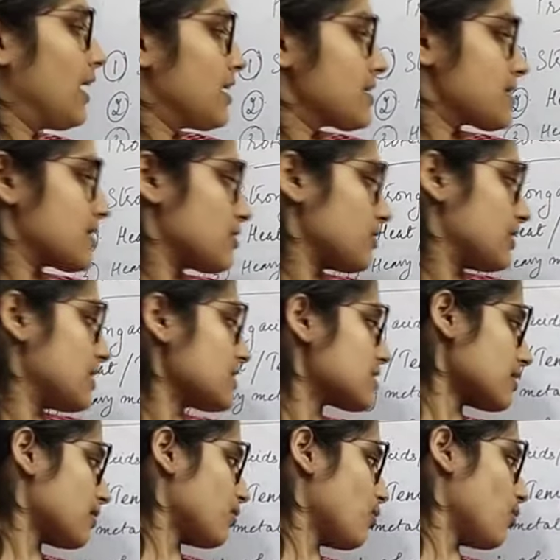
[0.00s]
So
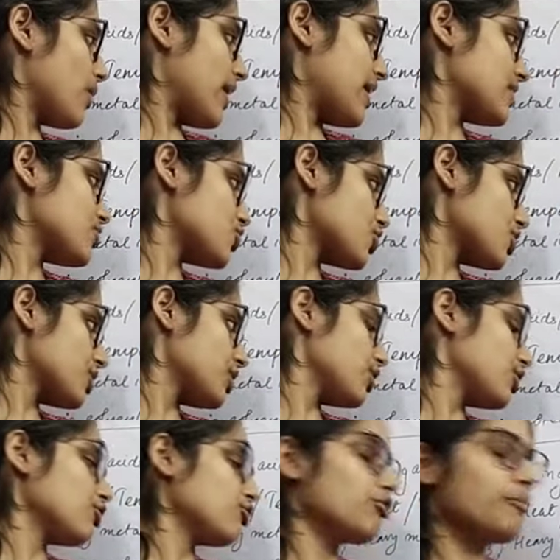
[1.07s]
this OH
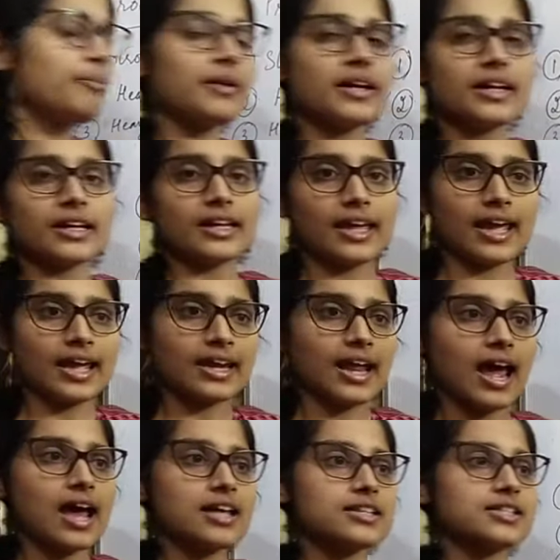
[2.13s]
group again
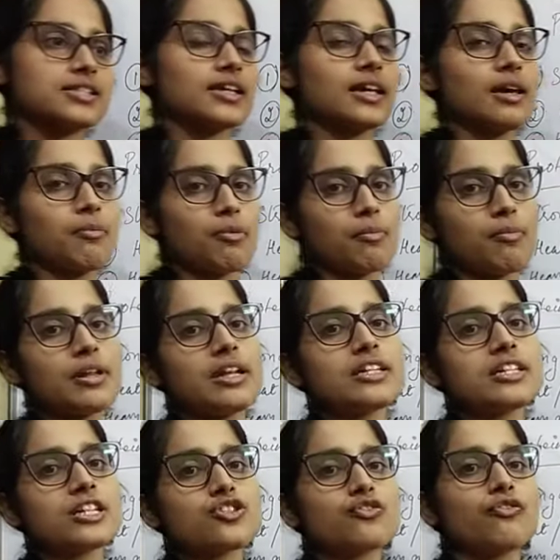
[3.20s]
has the
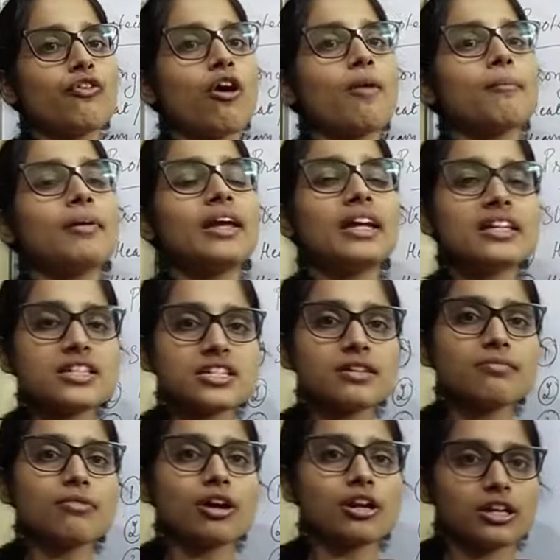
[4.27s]
capability to form
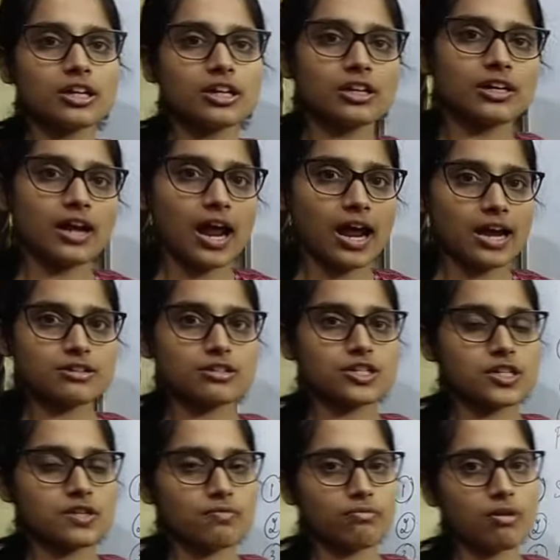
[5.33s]
intermolecular
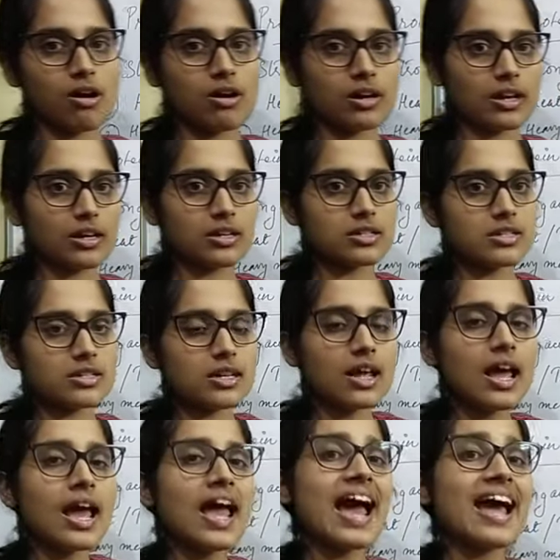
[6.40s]
hydrogen bonds,
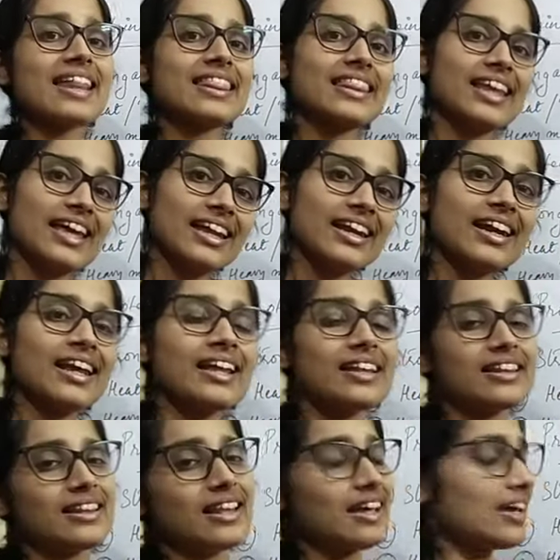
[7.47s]
and then
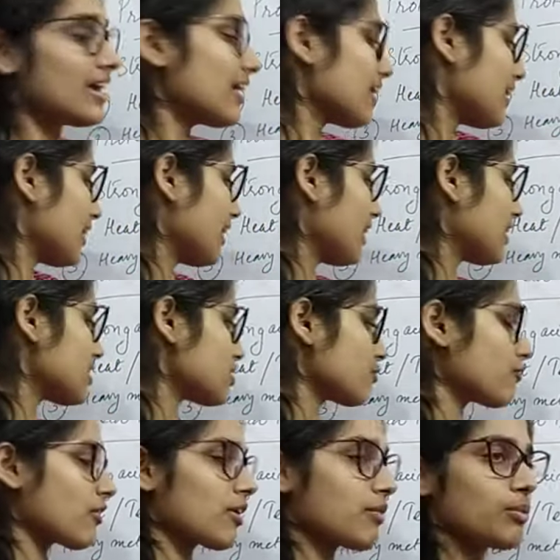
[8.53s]
they
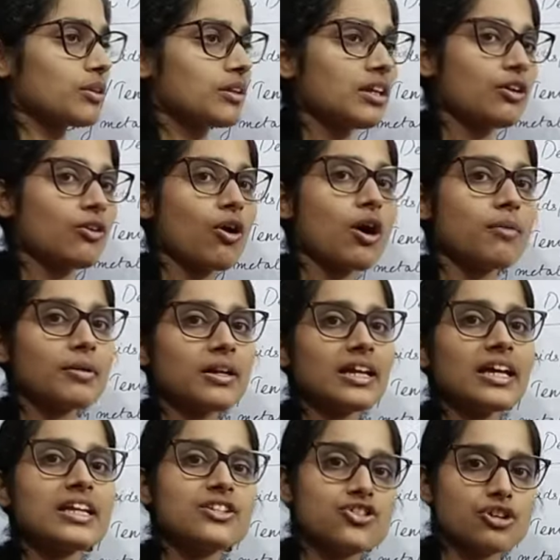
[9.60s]
interfere the normal
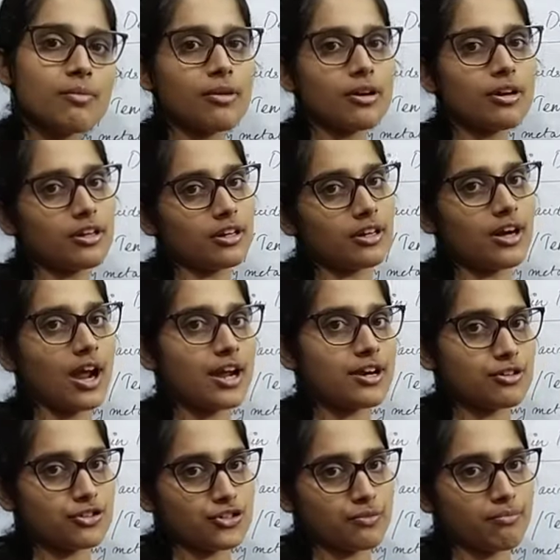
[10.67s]
intramolecular
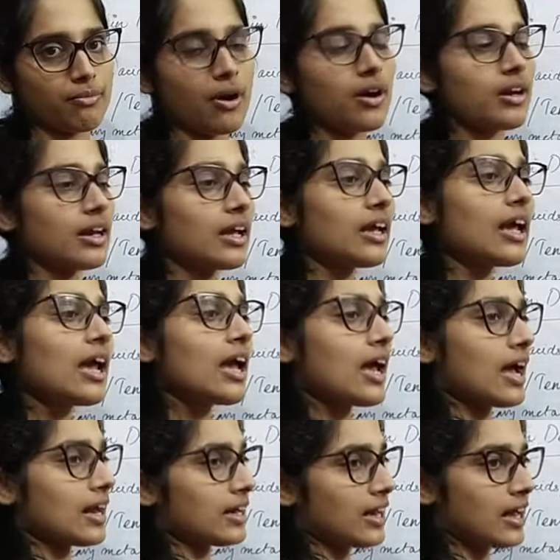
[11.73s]
hydrogen bonding,
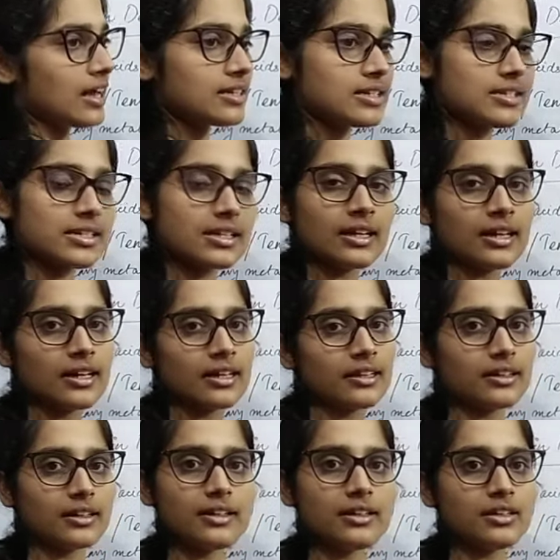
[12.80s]
and hence
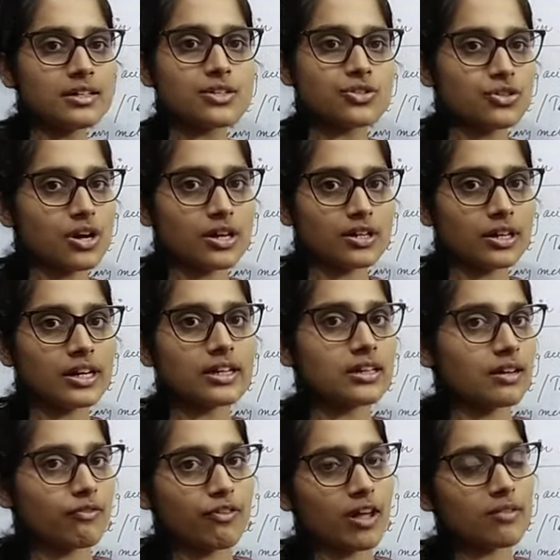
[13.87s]
the
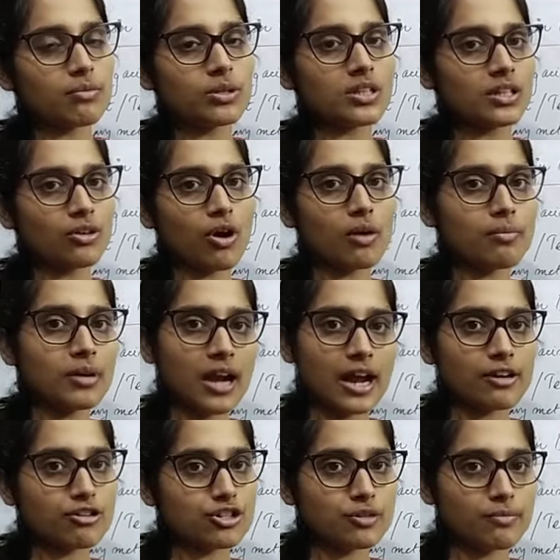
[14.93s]
interfere with the normal
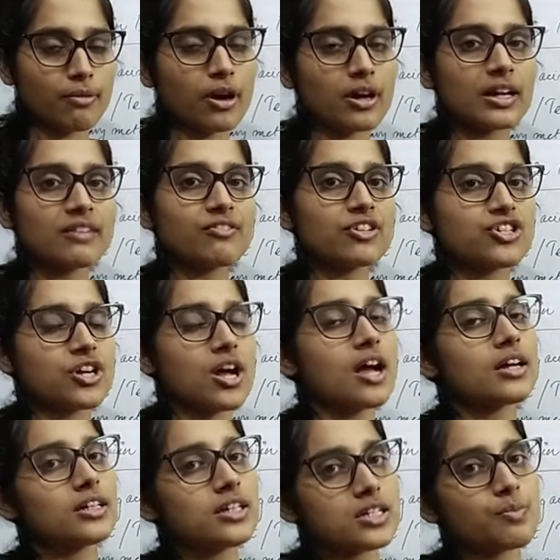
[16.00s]
hydrogen bonding which
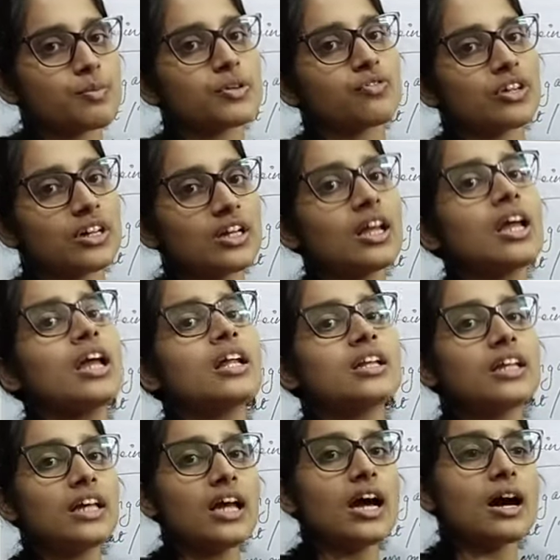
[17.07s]
occurs between
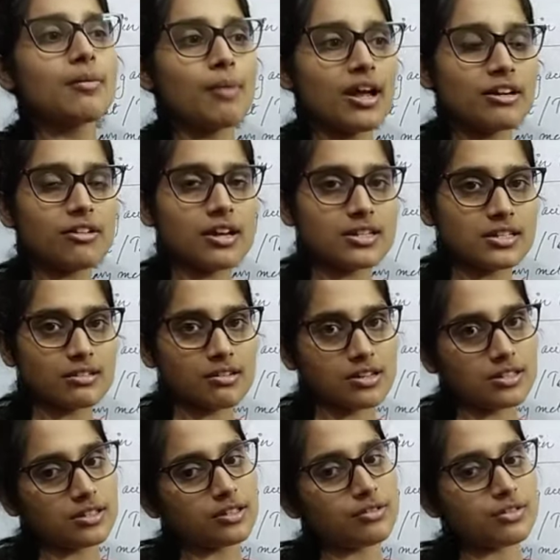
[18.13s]
the amino acid
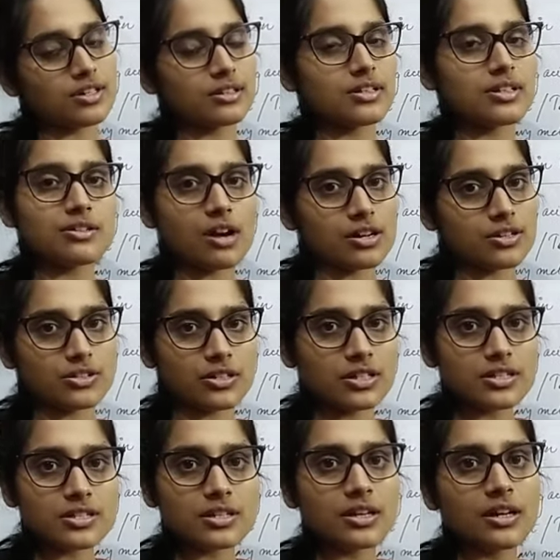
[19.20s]
residues, and the structure
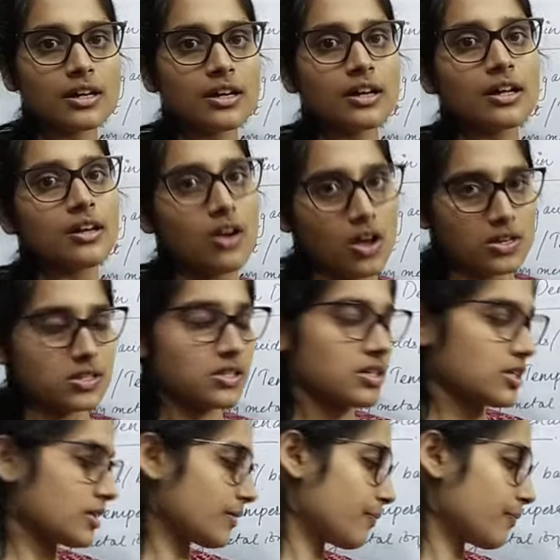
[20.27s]
is lost.